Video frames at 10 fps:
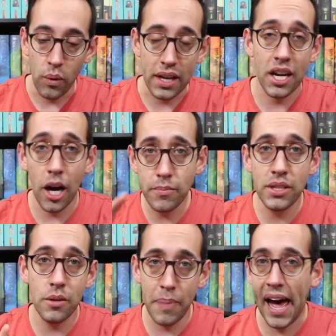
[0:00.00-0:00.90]
When it comes
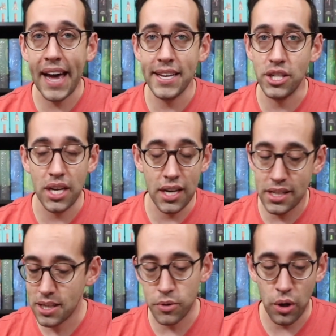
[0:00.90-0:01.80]
to packaging
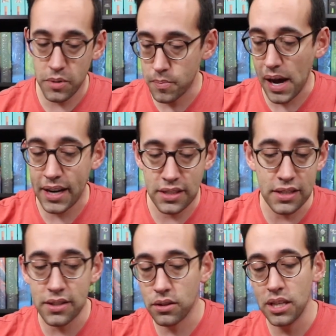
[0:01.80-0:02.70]
and subscription
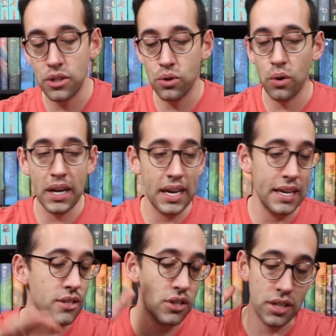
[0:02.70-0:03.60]
boxes, LitJoy
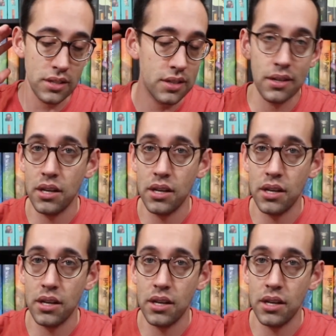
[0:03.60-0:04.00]
is just